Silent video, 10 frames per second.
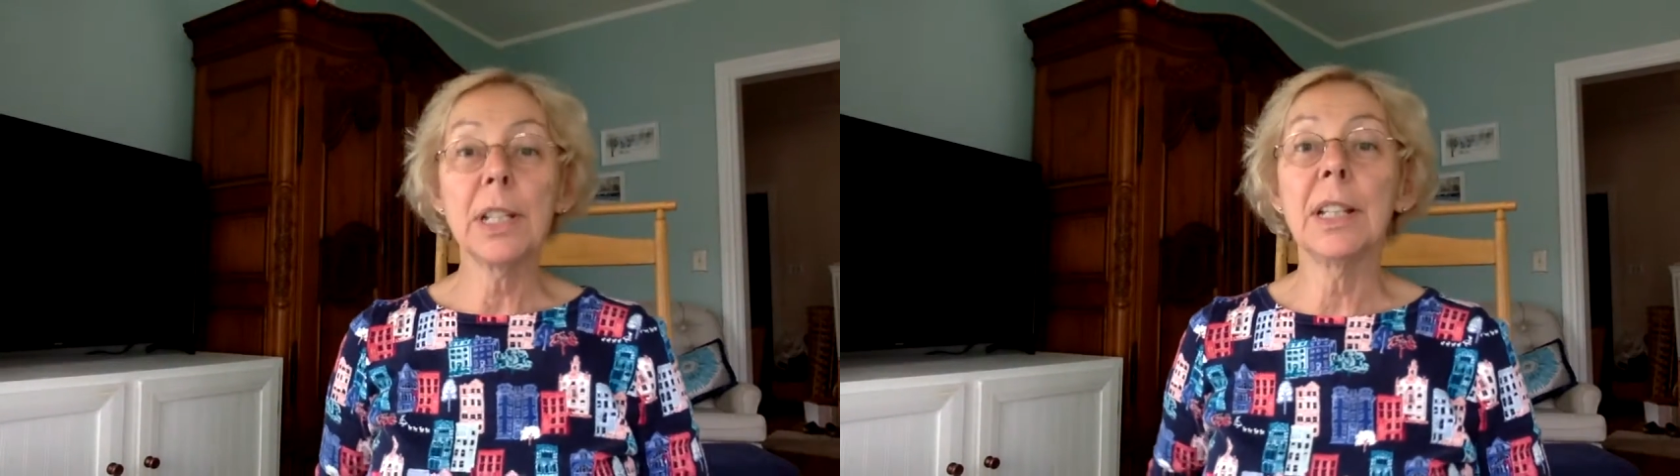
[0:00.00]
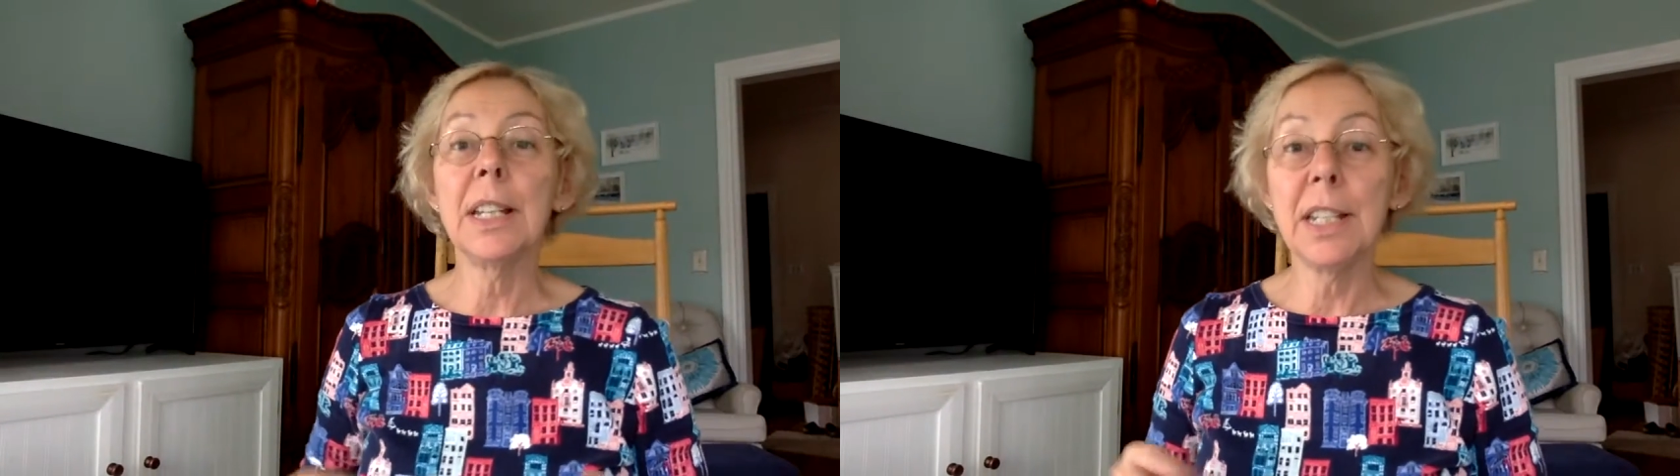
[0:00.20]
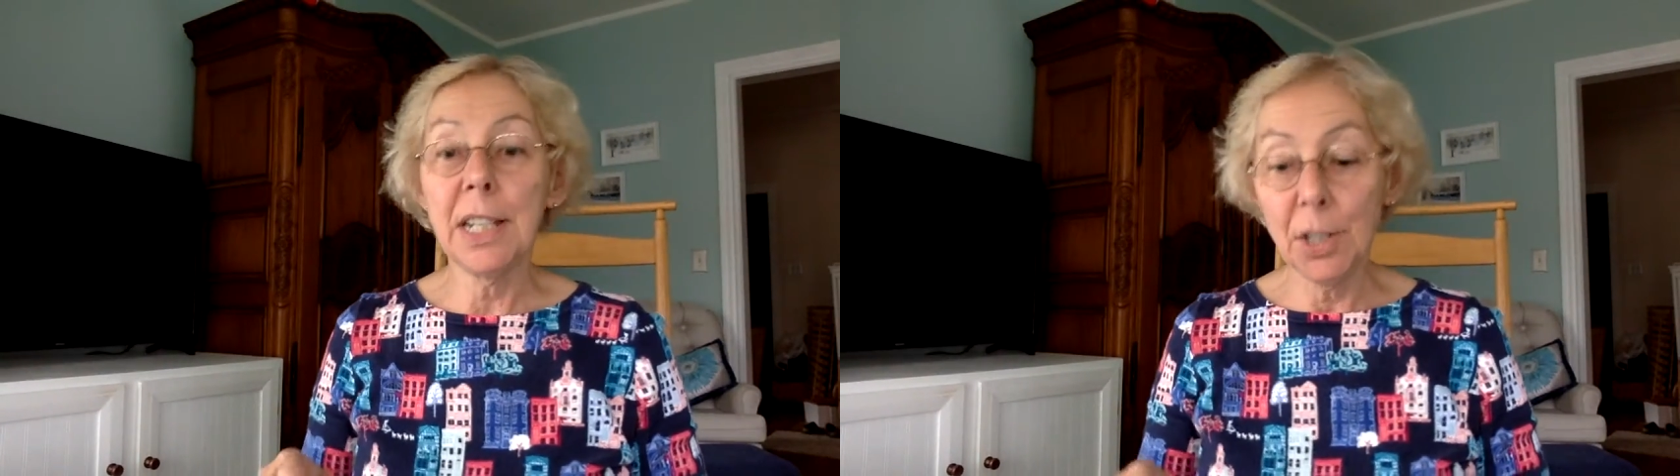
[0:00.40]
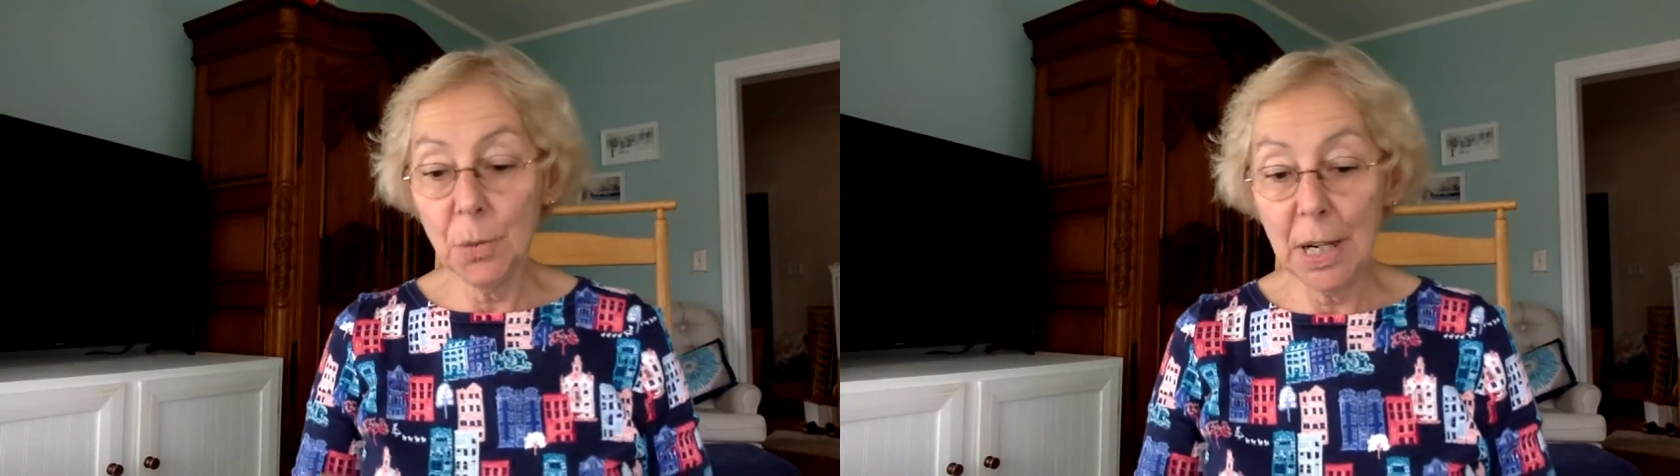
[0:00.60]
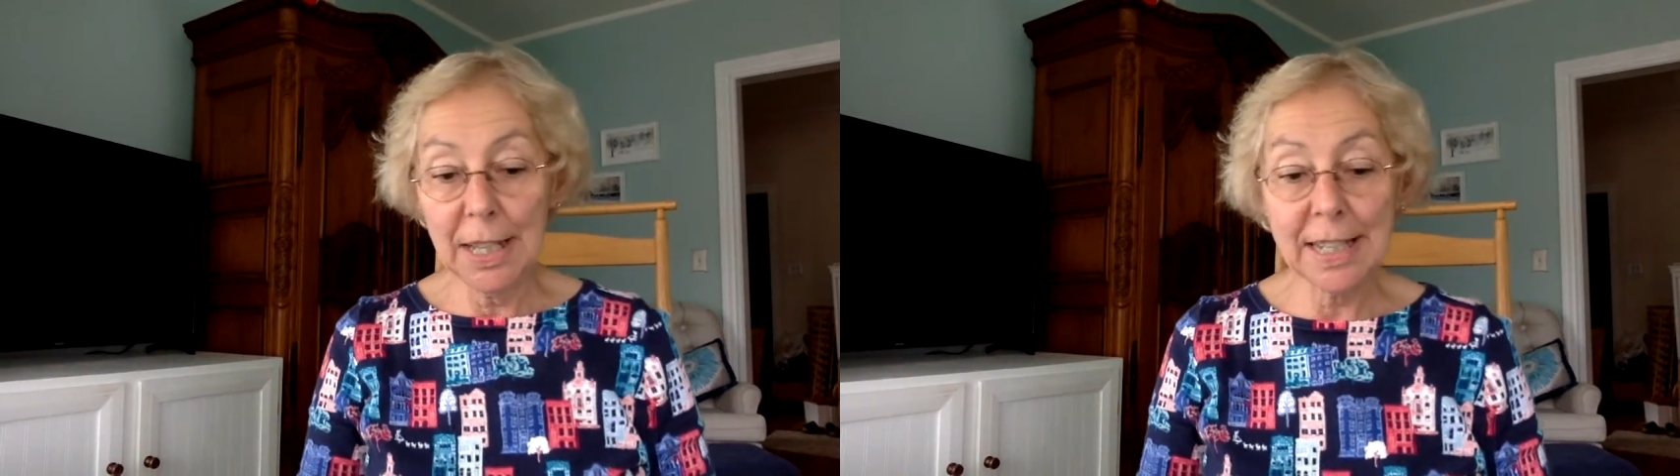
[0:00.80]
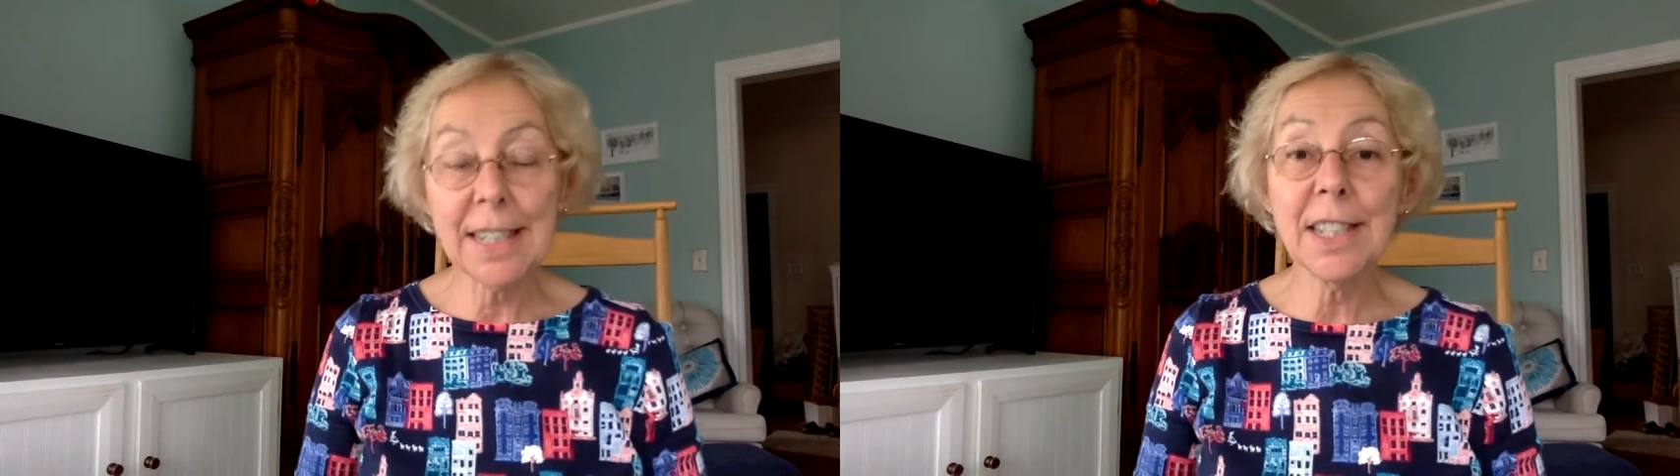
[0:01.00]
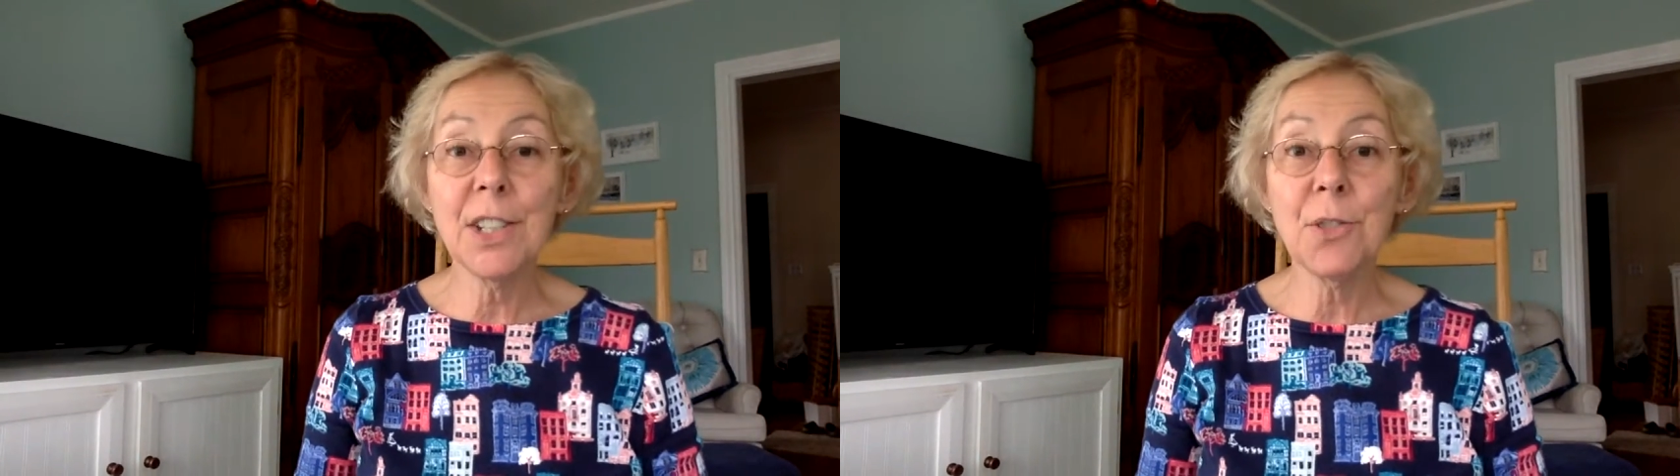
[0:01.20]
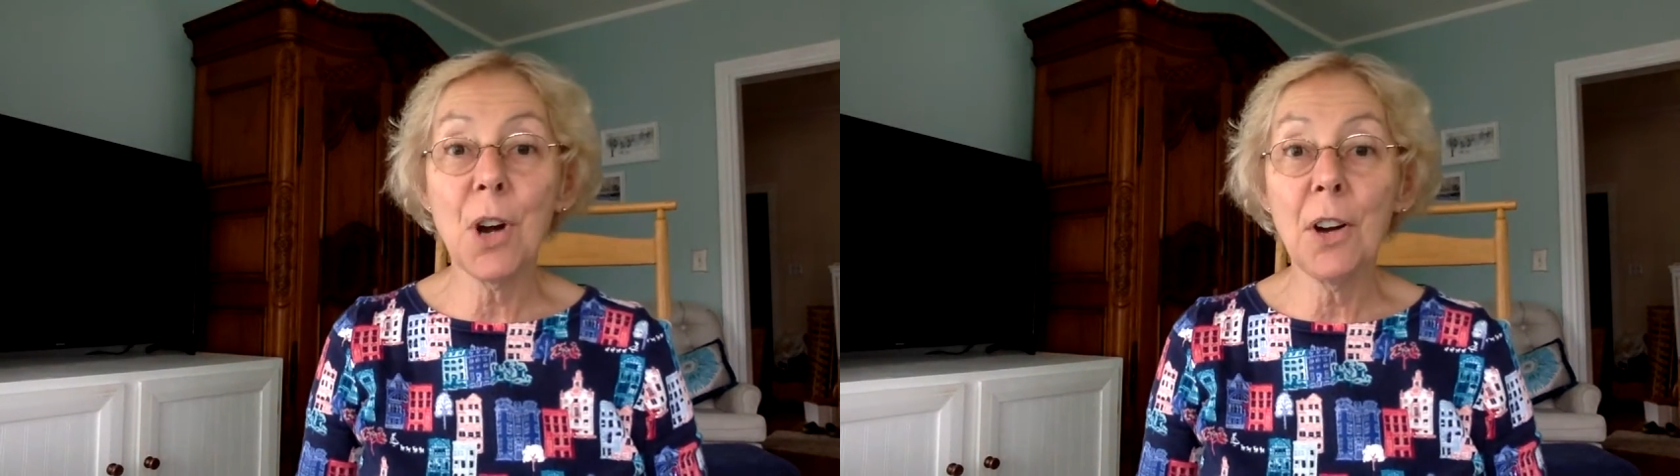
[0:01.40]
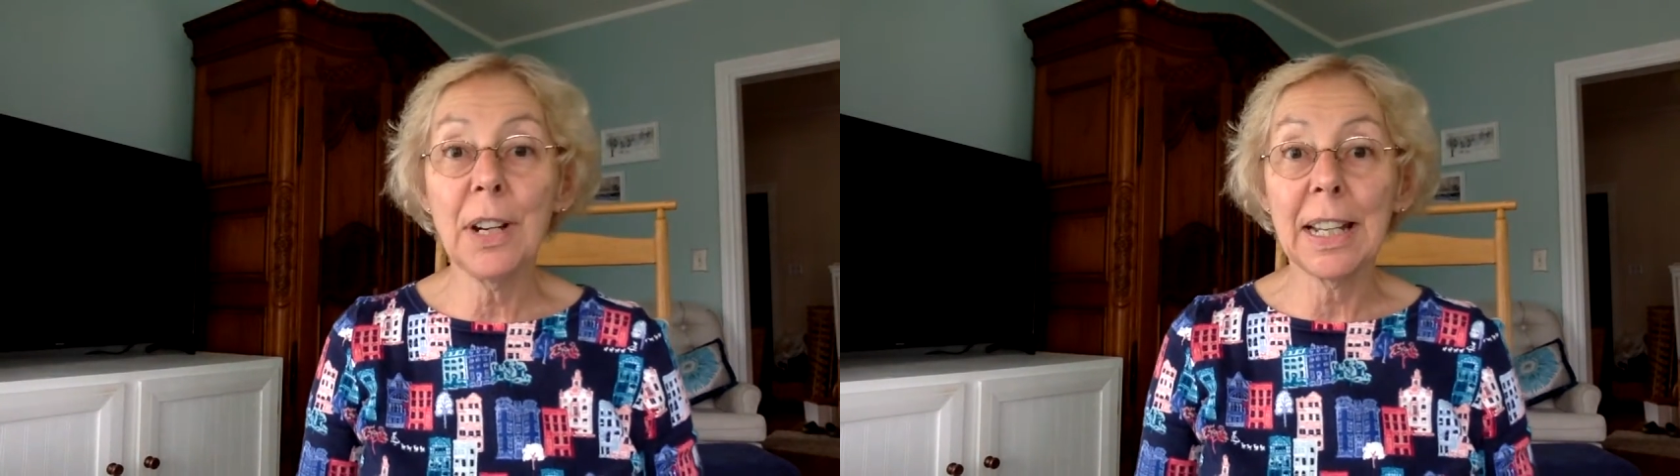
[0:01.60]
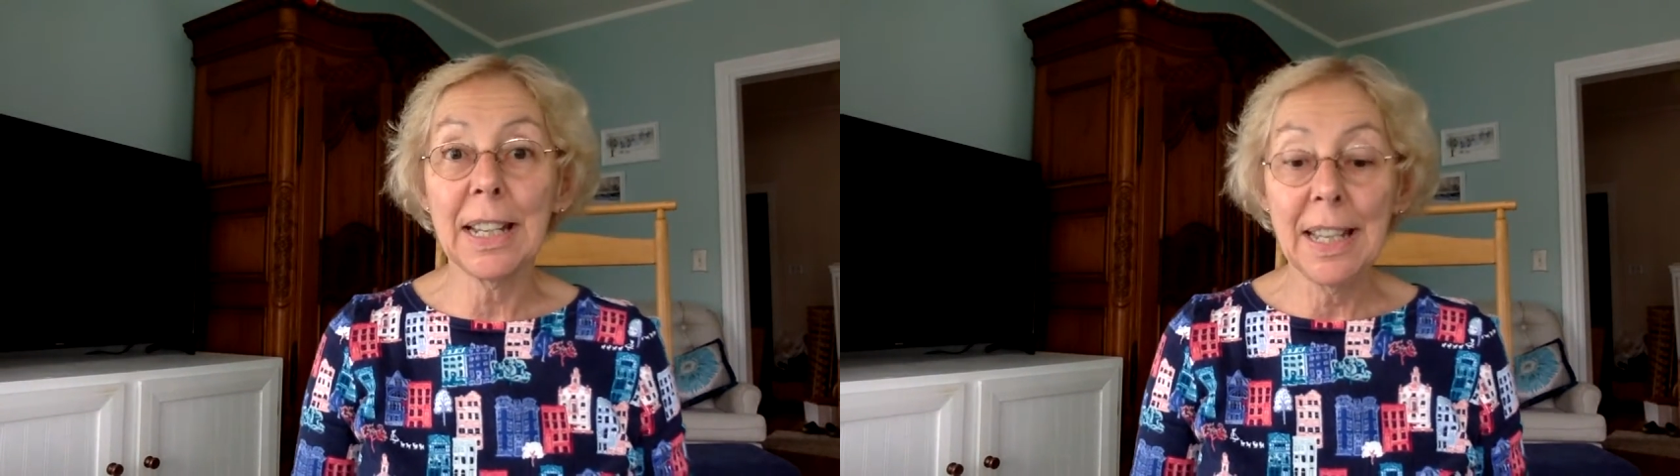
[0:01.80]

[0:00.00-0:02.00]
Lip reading: to continue our lessons in drawing.